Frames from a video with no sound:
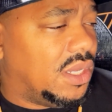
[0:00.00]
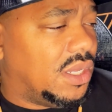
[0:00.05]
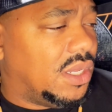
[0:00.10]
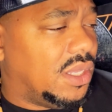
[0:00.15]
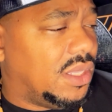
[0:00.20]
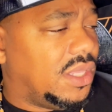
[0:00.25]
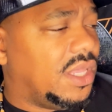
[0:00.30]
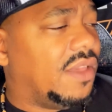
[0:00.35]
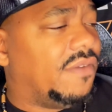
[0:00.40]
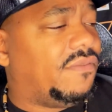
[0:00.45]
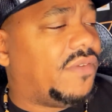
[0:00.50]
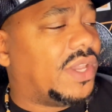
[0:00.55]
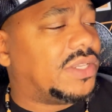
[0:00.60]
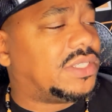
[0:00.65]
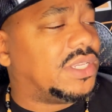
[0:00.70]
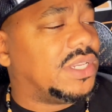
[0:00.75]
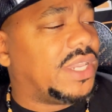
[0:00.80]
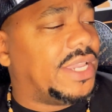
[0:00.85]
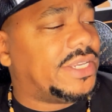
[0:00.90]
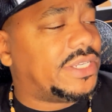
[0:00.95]
The
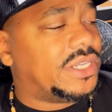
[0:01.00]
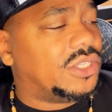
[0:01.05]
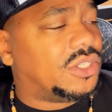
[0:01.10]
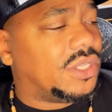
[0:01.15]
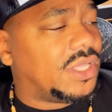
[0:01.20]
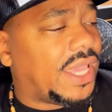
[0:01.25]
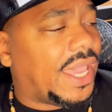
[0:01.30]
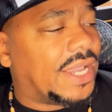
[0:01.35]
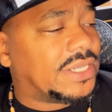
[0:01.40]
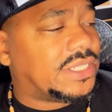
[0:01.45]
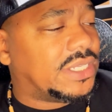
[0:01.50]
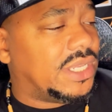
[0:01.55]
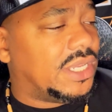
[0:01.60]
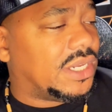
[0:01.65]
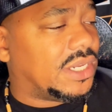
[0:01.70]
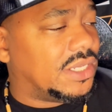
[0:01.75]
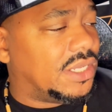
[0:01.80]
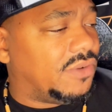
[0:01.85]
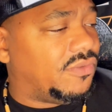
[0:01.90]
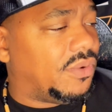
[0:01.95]
investigation into the accident
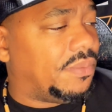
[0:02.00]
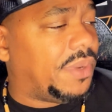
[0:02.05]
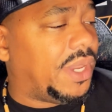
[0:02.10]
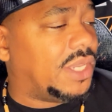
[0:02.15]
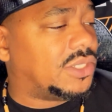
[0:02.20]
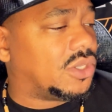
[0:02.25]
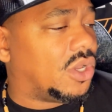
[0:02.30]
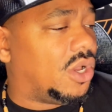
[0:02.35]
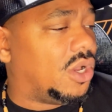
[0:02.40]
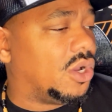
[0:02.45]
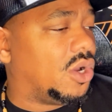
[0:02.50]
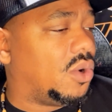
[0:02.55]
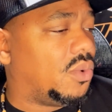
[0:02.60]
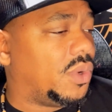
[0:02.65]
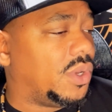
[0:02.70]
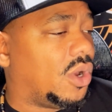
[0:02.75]
remains ongoing.